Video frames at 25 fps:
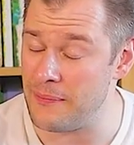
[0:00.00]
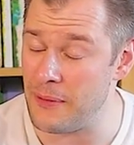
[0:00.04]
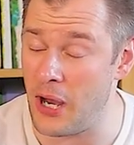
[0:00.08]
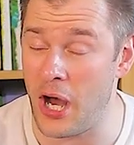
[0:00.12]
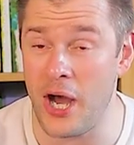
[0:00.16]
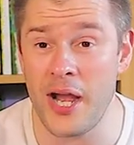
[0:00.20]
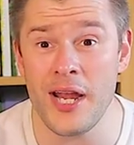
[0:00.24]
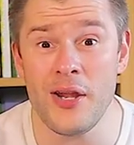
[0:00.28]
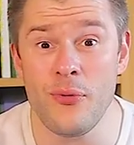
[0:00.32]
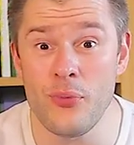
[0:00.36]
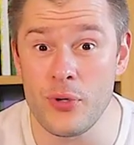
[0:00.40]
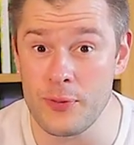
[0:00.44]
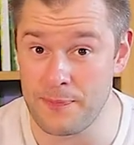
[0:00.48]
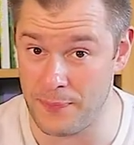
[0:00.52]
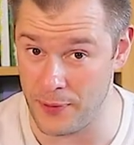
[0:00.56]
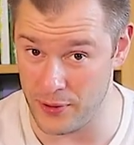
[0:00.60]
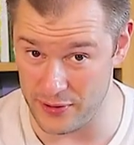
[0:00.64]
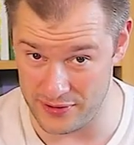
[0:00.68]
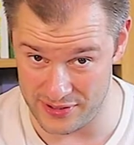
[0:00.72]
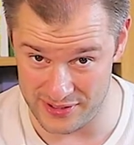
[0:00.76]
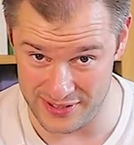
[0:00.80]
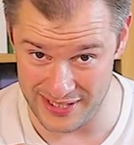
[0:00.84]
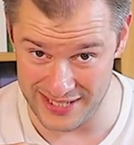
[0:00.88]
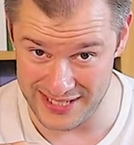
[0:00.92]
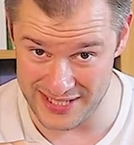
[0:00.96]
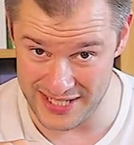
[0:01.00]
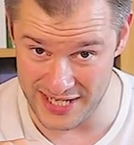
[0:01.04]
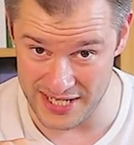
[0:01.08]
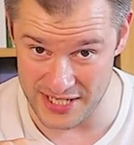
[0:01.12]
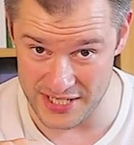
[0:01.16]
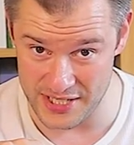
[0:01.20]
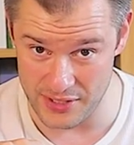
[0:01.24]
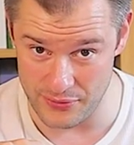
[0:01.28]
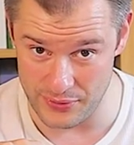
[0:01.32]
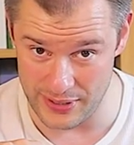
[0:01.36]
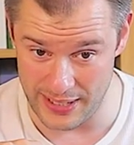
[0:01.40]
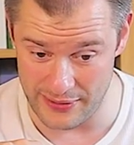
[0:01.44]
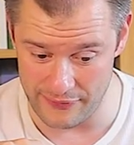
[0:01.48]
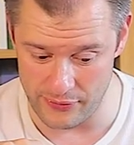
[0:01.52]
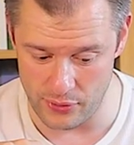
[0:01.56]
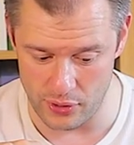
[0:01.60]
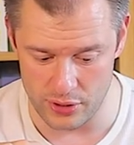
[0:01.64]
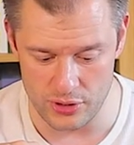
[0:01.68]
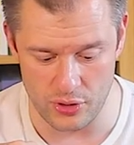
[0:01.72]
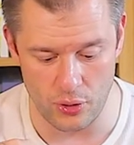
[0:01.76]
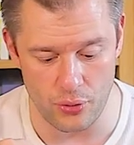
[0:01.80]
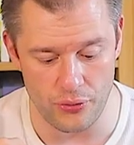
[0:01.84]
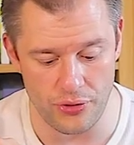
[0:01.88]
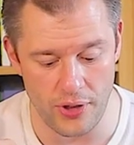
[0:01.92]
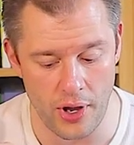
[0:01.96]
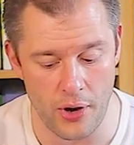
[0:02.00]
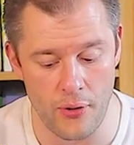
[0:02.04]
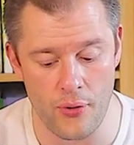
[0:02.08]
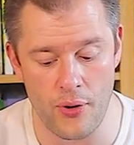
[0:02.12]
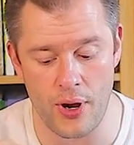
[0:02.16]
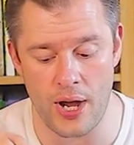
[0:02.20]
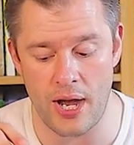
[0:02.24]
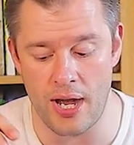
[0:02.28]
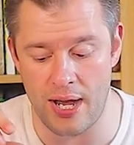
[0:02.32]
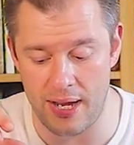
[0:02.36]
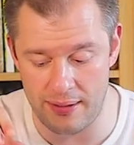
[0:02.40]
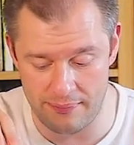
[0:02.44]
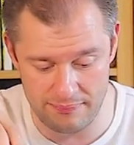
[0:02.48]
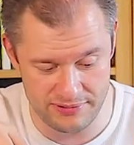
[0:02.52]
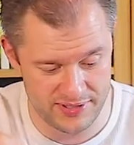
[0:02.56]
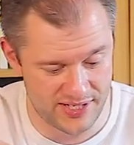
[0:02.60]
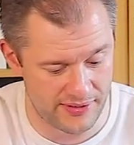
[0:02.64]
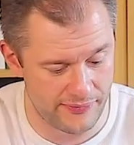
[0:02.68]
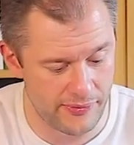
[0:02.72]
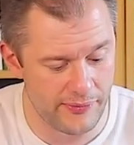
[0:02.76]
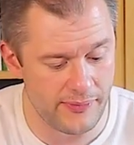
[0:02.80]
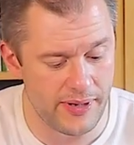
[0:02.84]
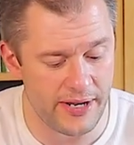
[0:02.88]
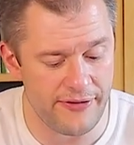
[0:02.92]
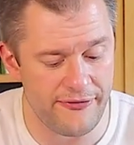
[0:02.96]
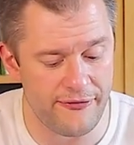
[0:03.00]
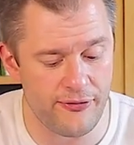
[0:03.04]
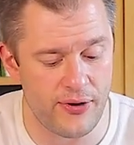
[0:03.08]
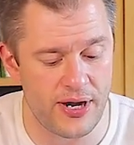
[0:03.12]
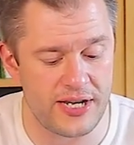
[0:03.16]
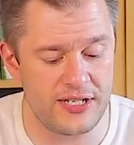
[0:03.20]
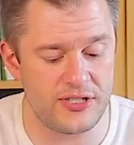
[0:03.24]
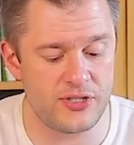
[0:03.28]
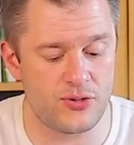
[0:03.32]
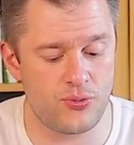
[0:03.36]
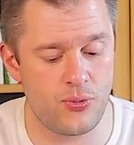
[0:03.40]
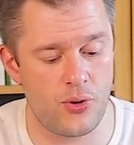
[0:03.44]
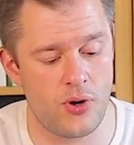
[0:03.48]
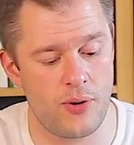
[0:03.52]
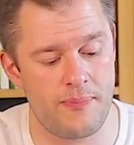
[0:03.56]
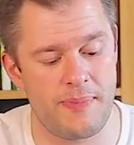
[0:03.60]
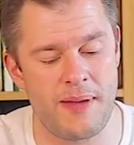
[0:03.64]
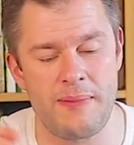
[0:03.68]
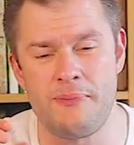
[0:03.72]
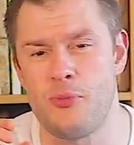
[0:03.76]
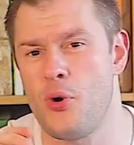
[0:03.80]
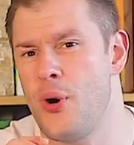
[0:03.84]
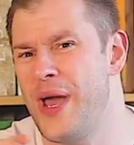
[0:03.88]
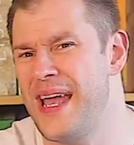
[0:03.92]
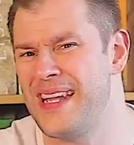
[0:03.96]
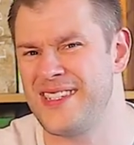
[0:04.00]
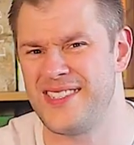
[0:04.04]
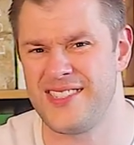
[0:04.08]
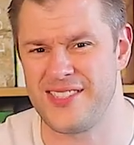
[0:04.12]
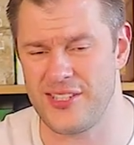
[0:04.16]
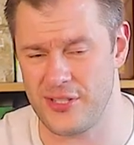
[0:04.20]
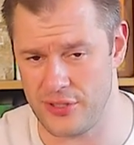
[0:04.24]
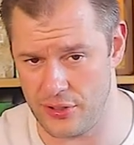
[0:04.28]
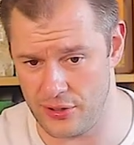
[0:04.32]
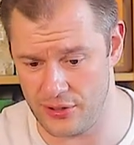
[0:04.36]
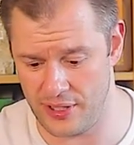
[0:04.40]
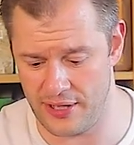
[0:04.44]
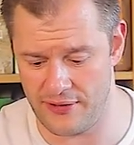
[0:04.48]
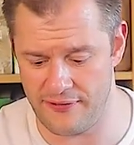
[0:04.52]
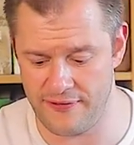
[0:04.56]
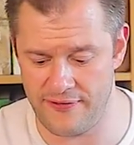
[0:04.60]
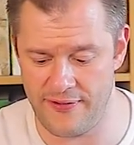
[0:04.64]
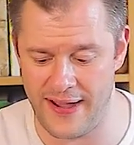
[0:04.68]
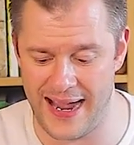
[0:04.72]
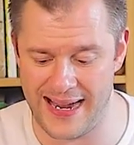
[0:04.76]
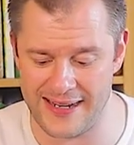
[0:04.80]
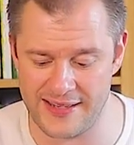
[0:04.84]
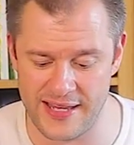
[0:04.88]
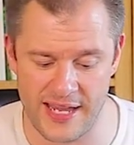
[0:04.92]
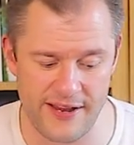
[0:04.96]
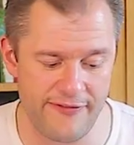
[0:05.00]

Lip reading: I would personally teach it with everyone, although some of my friends were a bit more hesitant on that fact.